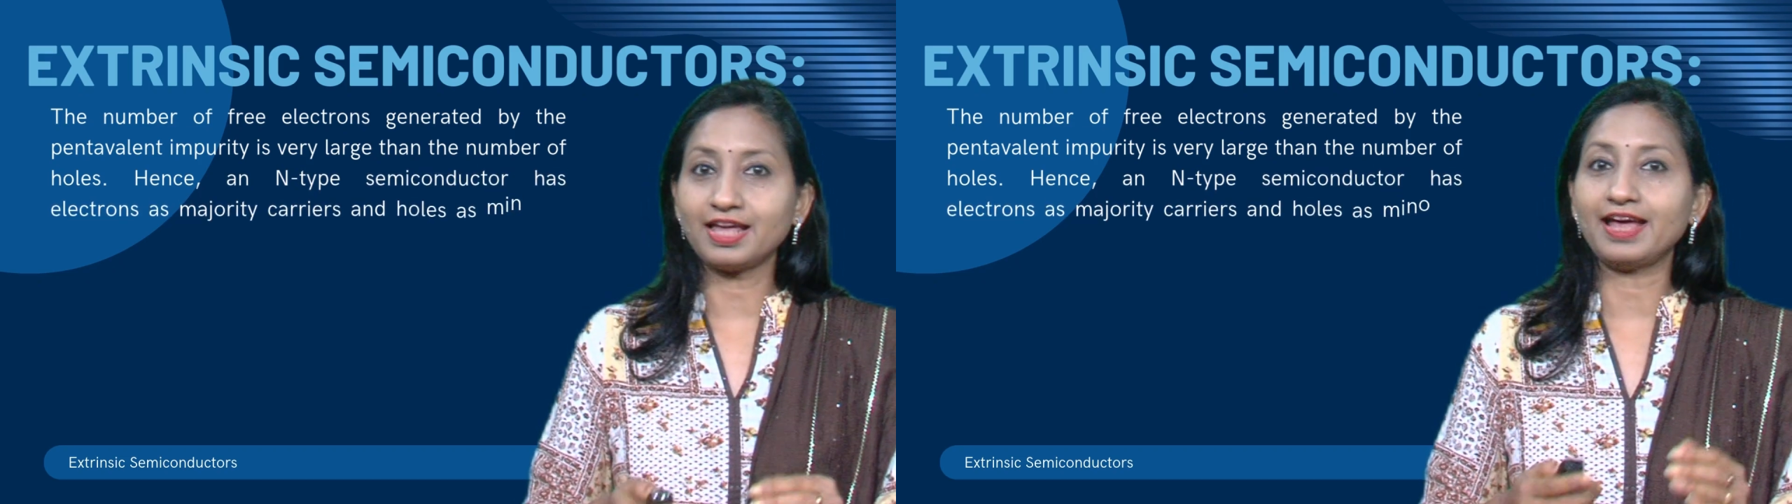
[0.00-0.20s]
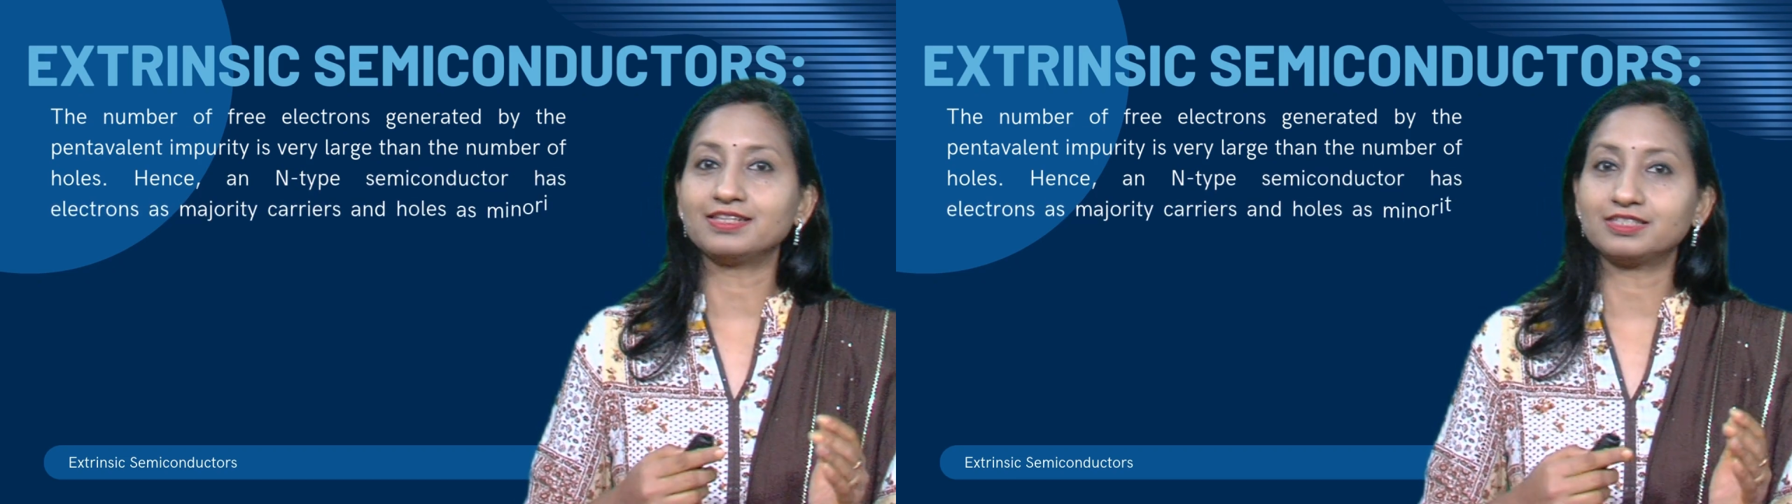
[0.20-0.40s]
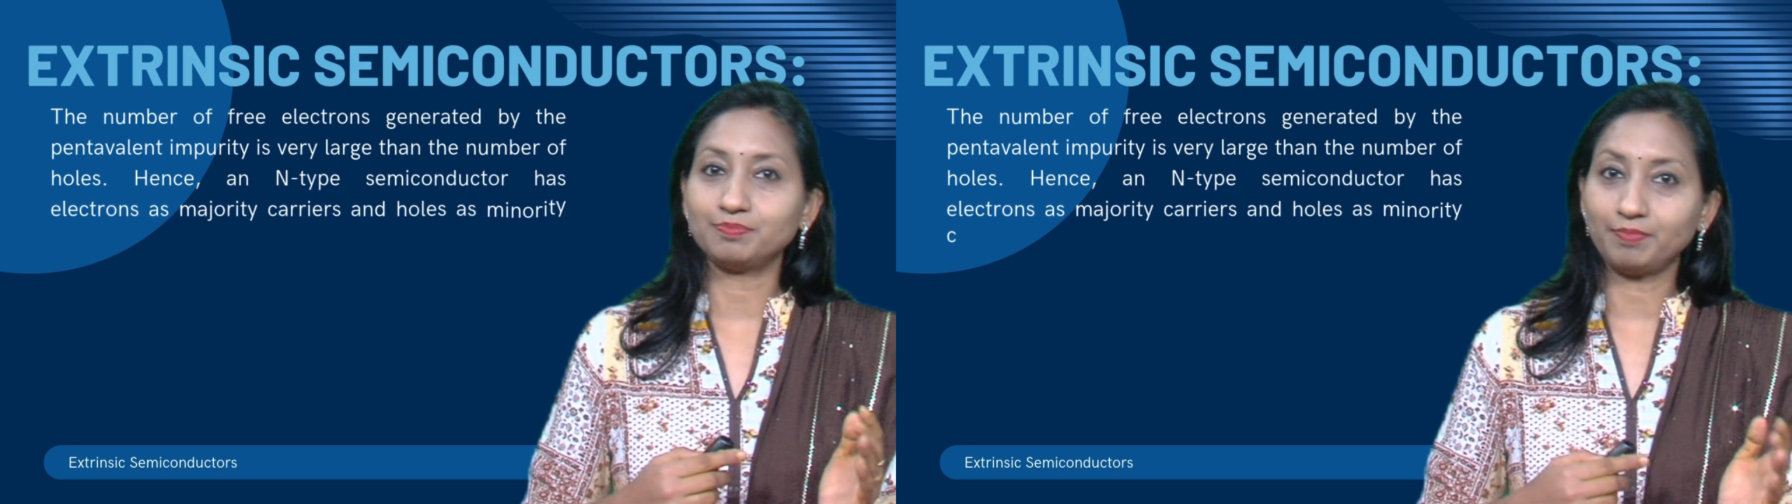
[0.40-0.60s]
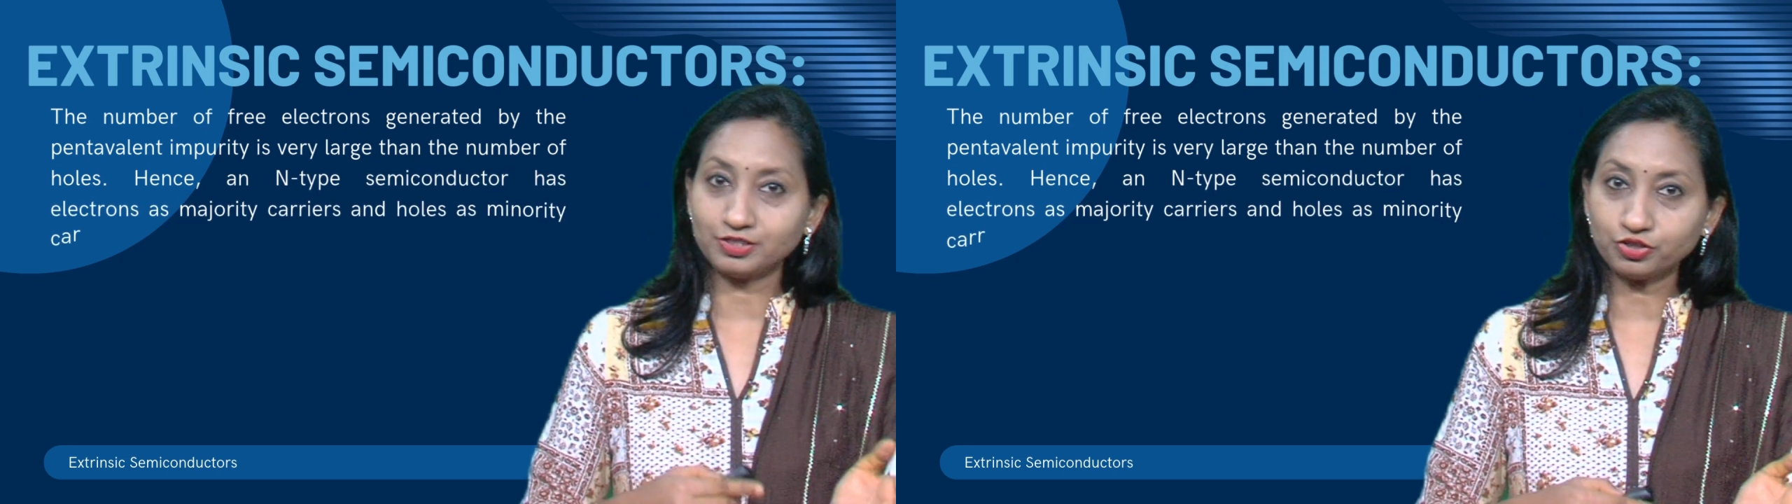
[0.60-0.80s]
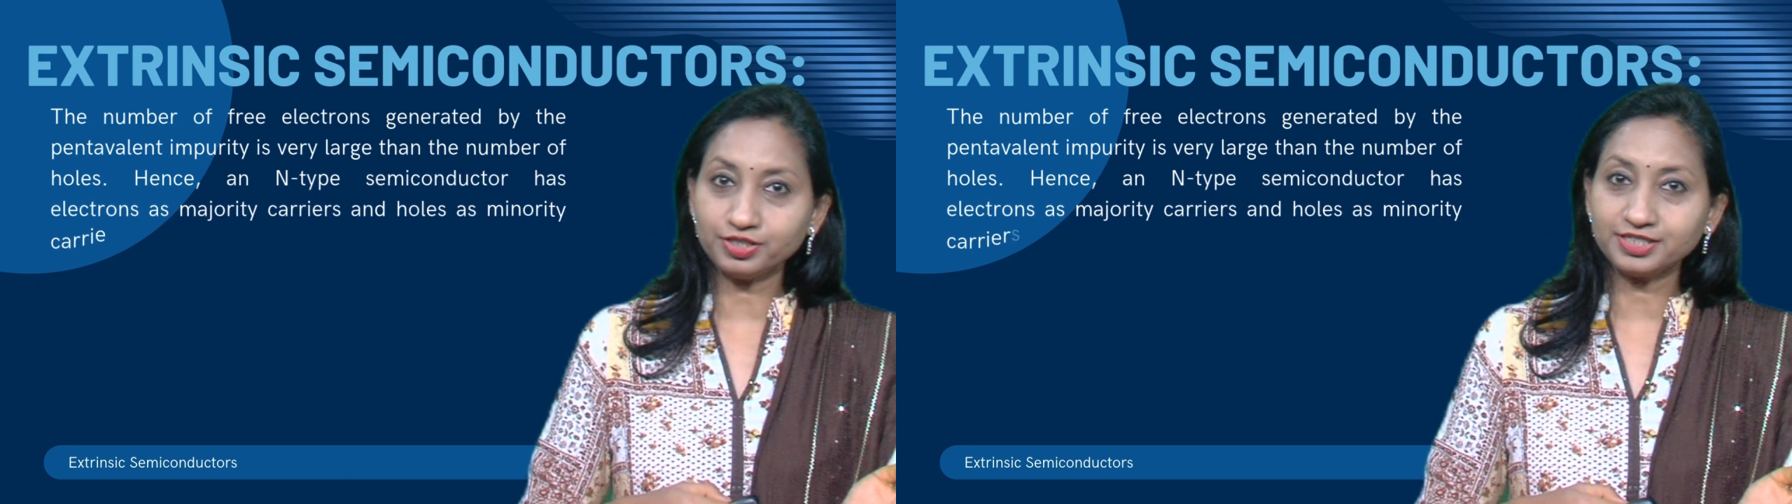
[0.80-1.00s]
as
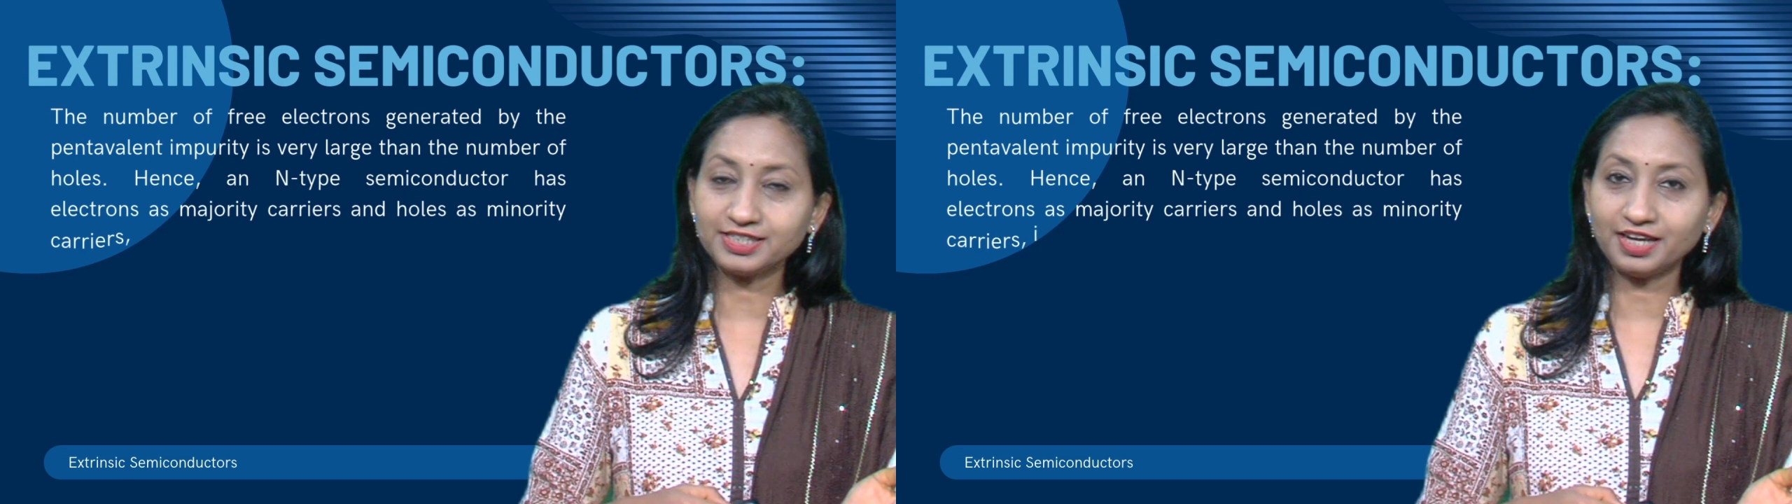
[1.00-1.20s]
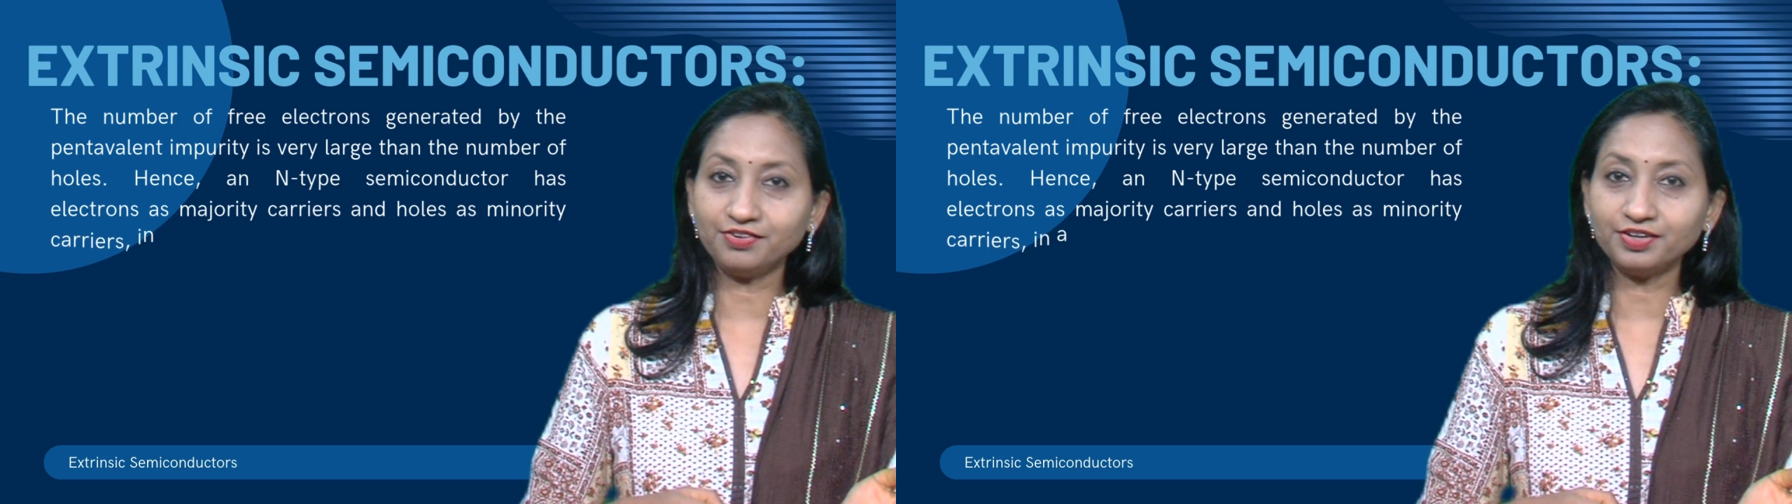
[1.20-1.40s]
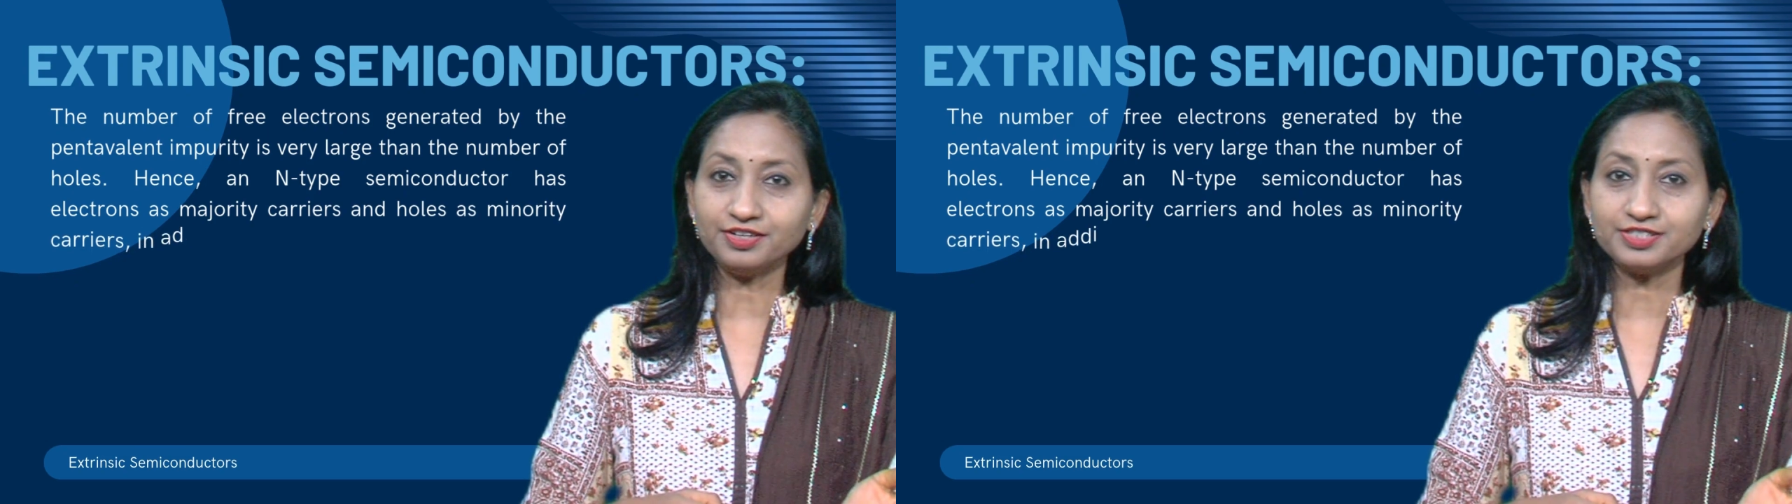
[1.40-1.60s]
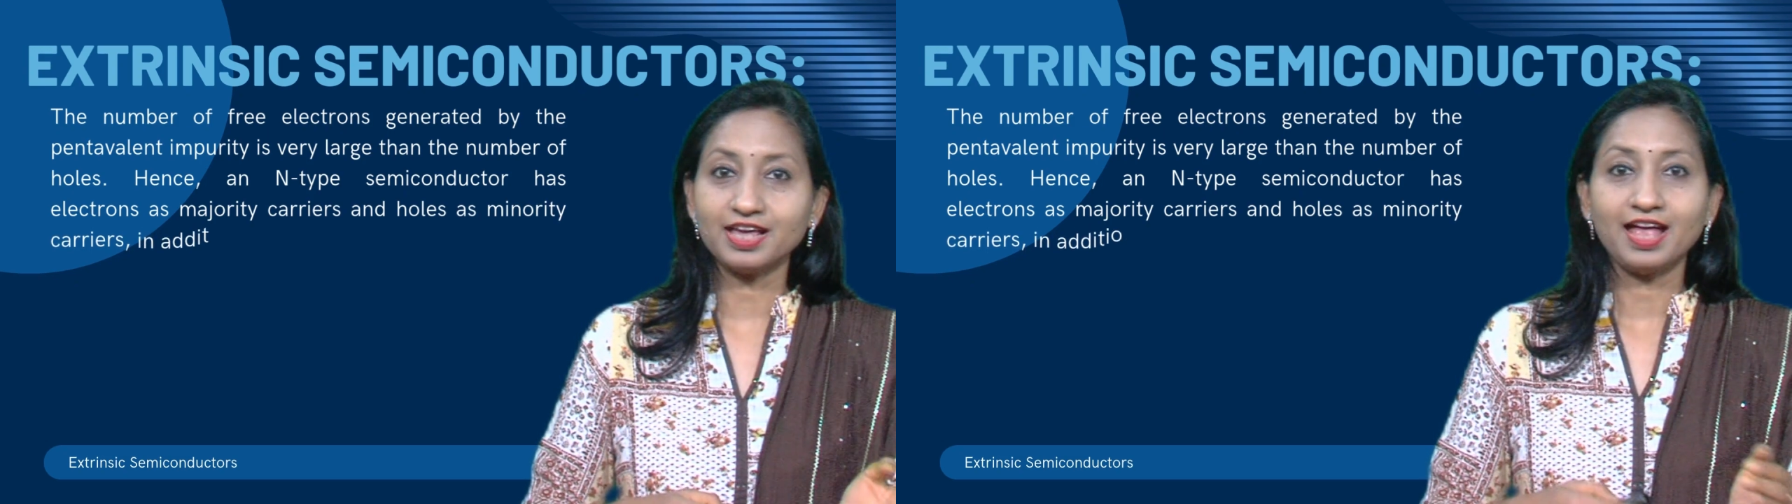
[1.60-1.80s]
majority carriers